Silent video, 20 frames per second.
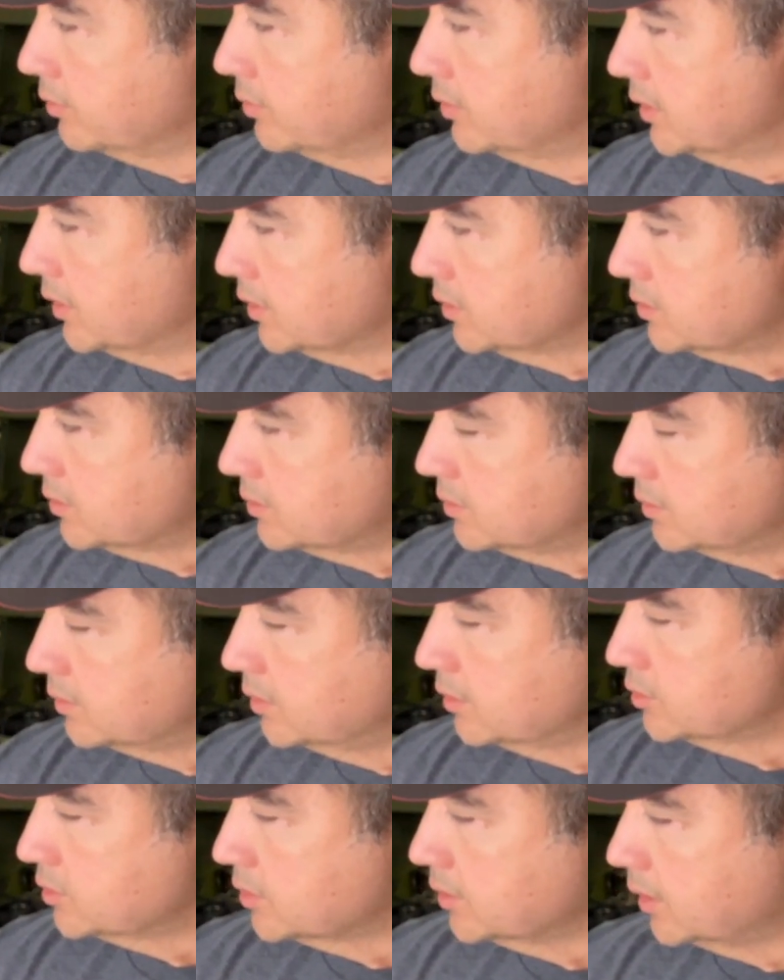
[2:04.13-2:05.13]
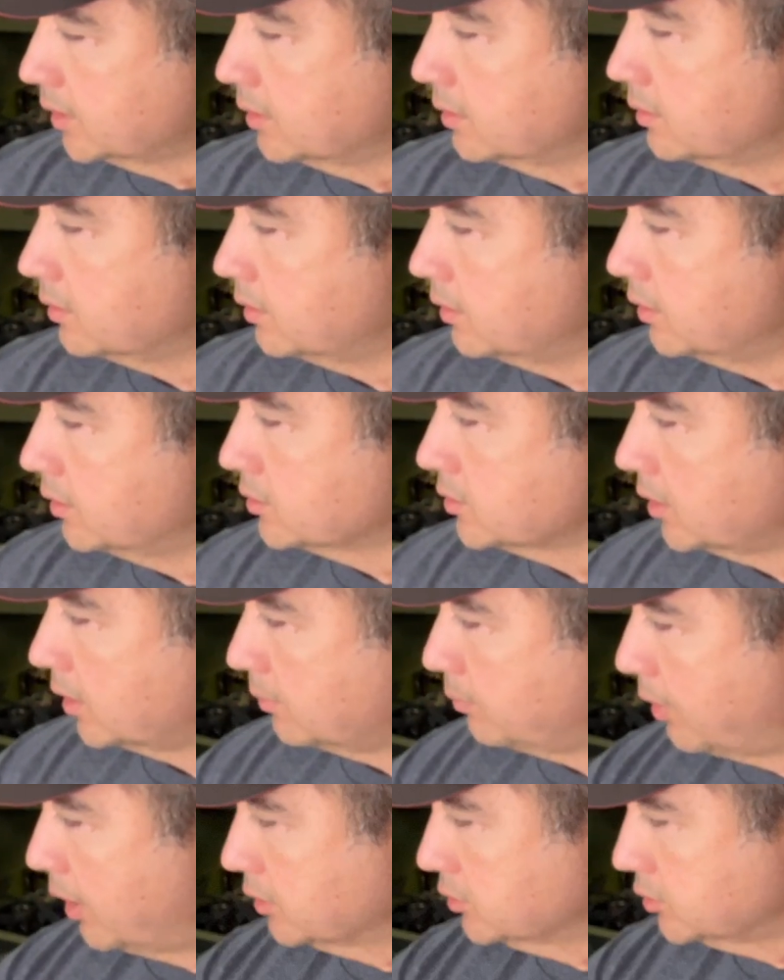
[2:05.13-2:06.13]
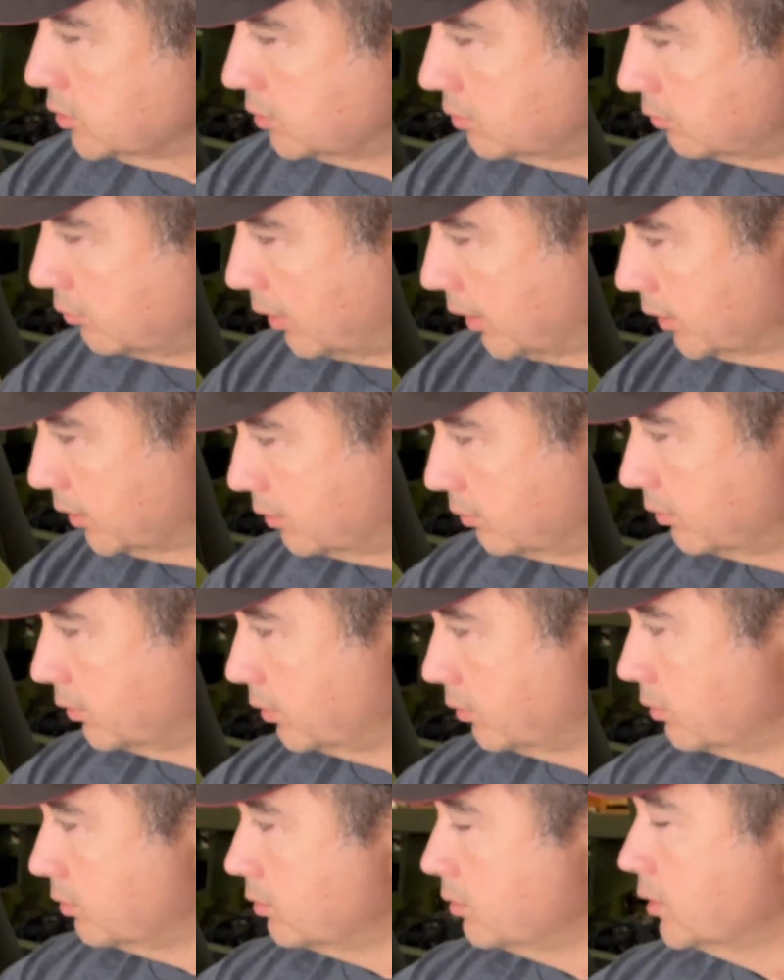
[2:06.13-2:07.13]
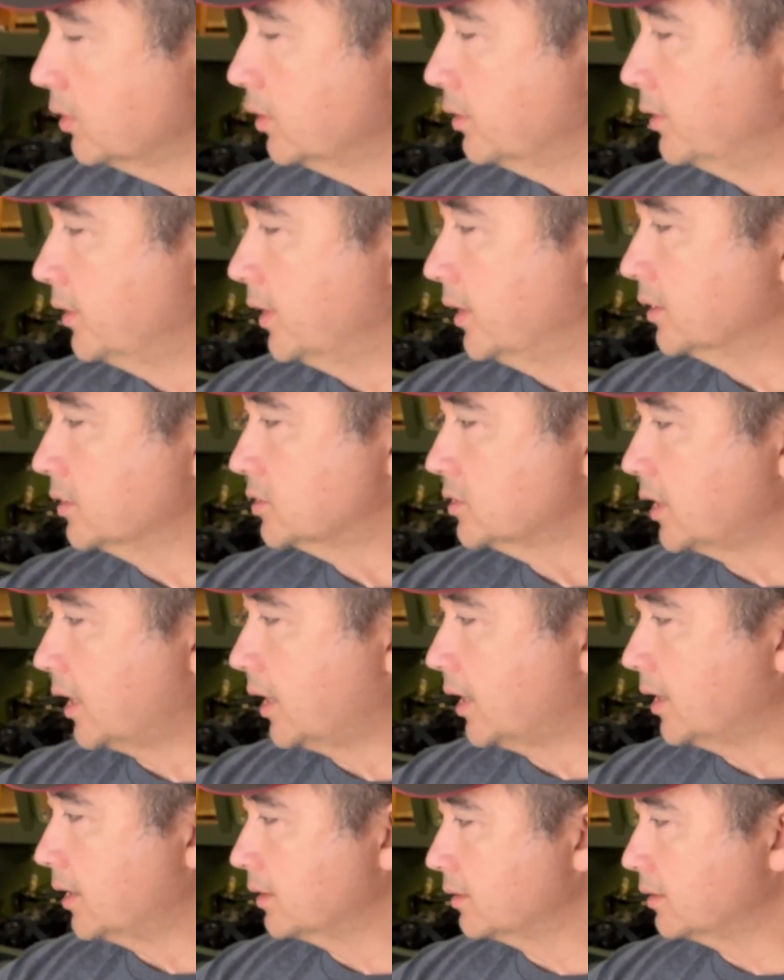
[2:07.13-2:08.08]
this, it's gonna punch right through the inside,